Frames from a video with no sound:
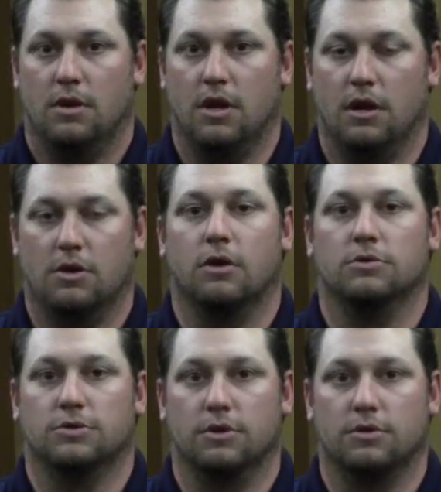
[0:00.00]
Carl
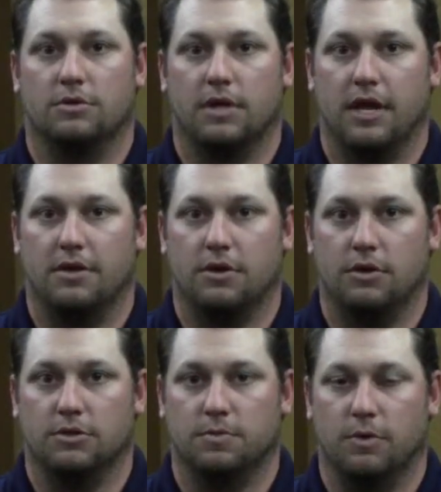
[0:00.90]
Cirkl, head
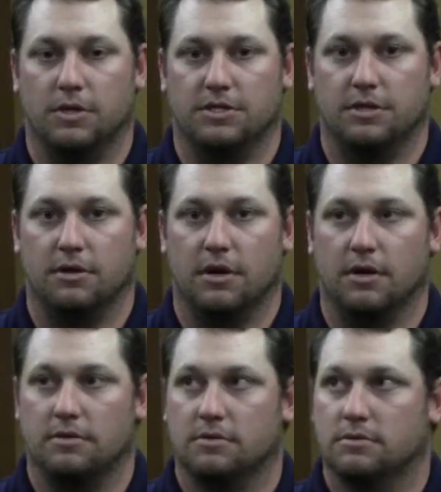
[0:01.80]
coach, Mourning Senior High.